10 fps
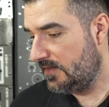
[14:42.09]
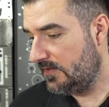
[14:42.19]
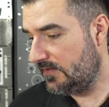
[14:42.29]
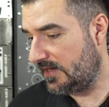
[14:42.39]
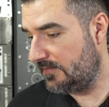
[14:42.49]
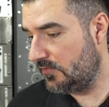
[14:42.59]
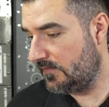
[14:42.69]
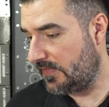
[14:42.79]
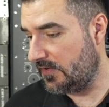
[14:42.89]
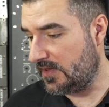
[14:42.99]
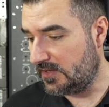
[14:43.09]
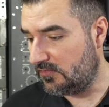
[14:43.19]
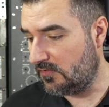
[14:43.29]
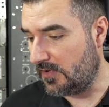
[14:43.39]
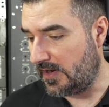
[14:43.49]
You can move the
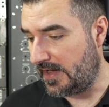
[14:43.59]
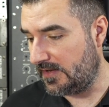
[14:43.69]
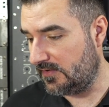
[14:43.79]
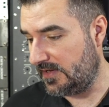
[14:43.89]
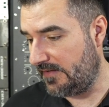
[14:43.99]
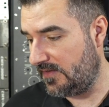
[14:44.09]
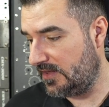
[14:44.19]
EQ, but I don't have